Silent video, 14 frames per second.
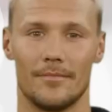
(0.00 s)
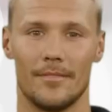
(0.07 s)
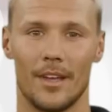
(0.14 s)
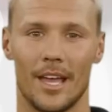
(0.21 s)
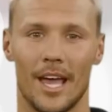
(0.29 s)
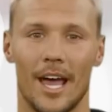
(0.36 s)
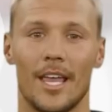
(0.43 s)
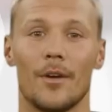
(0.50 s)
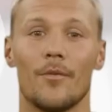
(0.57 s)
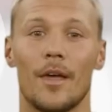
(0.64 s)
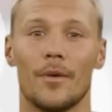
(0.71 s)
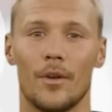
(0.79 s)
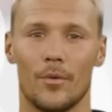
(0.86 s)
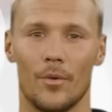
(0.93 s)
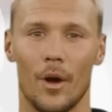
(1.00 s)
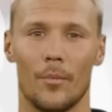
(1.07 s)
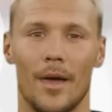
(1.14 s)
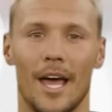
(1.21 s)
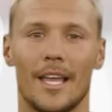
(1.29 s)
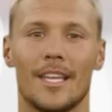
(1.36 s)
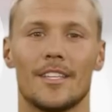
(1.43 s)
The iRamen
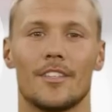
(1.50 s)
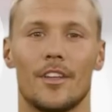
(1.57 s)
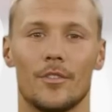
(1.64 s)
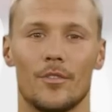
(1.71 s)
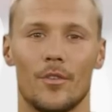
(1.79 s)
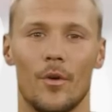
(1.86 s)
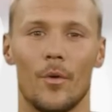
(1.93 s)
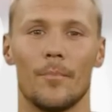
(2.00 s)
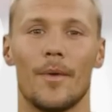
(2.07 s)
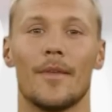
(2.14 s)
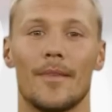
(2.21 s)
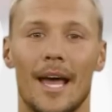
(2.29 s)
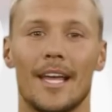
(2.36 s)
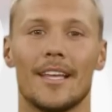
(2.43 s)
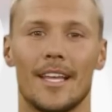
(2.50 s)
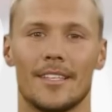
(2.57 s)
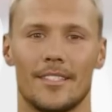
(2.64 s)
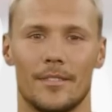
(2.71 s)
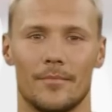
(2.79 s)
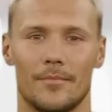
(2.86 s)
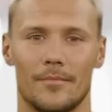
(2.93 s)
robot is controlled by
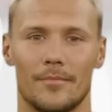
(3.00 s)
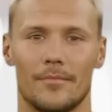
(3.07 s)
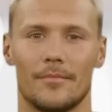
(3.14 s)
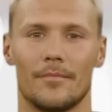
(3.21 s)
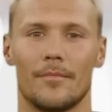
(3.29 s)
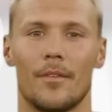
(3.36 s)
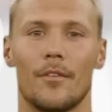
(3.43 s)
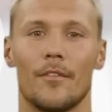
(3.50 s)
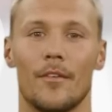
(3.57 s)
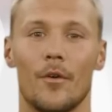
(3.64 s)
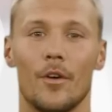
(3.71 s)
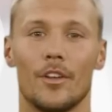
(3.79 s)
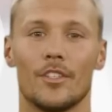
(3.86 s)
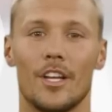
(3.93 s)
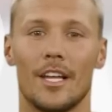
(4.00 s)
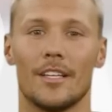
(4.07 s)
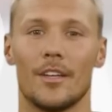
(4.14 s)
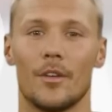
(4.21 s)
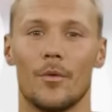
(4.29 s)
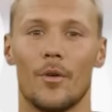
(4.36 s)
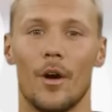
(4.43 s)
magnets. Before
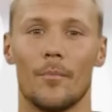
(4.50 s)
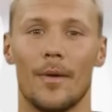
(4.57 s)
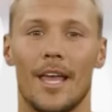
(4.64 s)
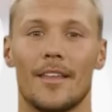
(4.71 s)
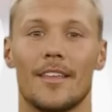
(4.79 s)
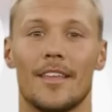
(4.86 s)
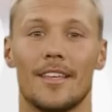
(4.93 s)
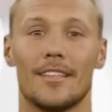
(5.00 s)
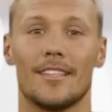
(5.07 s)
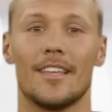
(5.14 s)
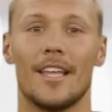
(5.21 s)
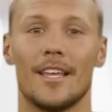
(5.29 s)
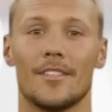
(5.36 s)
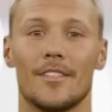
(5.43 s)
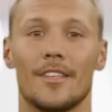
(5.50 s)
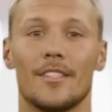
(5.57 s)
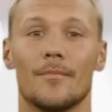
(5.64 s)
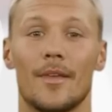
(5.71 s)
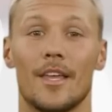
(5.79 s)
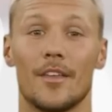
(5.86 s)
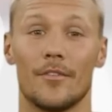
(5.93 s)
injecting the robot,
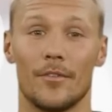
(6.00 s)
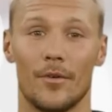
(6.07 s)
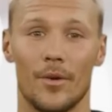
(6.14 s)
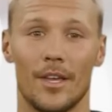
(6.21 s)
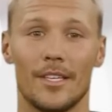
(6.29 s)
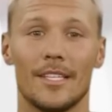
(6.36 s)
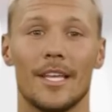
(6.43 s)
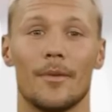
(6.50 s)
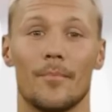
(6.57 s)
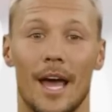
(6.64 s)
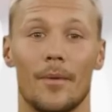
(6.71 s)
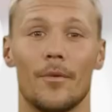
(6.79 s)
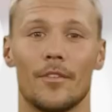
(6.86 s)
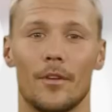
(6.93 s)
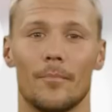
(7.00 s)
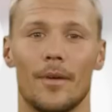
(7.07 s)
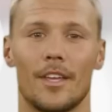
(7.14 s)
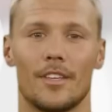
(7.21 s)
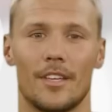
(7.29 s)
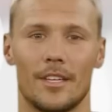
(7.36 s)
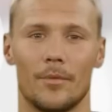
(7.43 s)
scientists make a 3D map of the
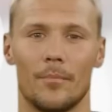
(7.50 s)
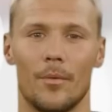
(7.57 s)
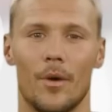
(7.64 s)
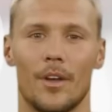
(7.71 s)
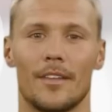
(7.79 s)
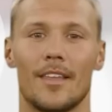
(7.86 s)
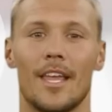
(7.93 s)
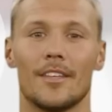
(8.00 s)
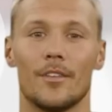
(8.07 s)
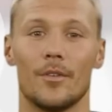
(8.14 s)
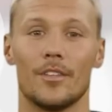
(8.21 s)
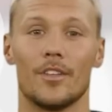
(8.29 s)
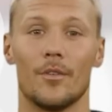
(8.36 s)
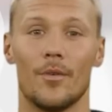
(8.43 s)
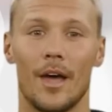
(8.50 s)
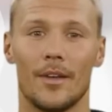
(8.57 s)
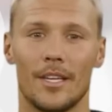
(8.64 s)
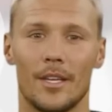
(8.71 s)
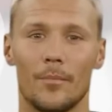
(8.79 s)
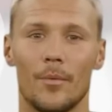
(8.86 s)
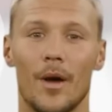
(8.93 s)
patient's blood vessels
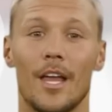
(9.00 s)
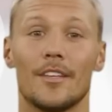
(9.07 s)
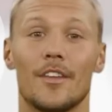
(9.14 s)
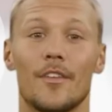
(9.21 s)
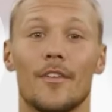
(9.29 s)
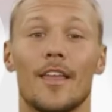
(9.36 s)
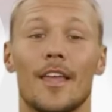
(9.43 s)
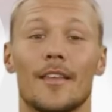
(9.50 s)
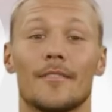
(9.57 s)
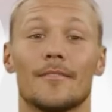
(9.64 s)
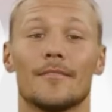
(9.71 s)
surrounding the blocked area.